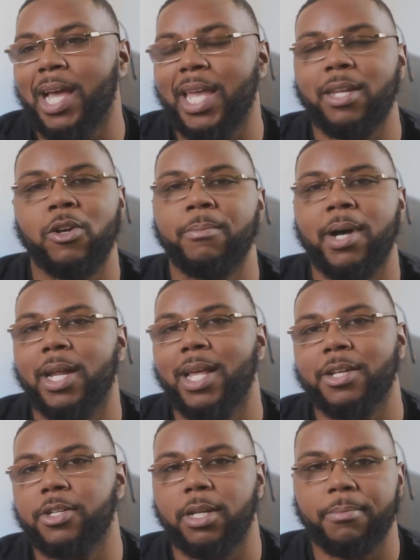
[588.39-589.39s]
I ain't nobody.
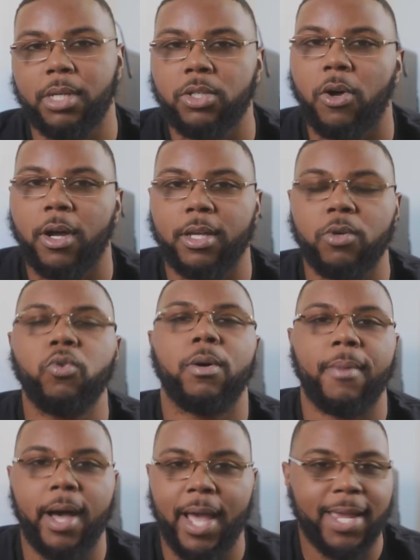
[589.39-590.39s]
I shouldn't be talking. Who
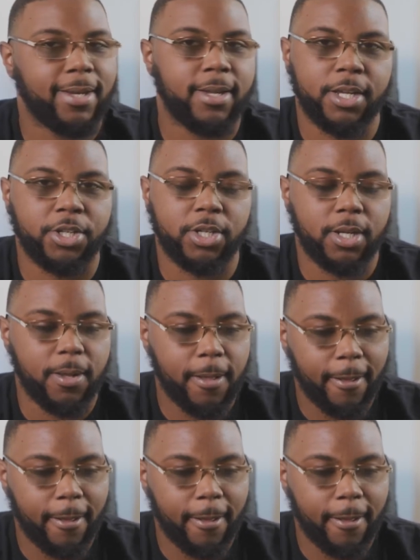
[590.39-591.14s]
am I? I ain't done shit.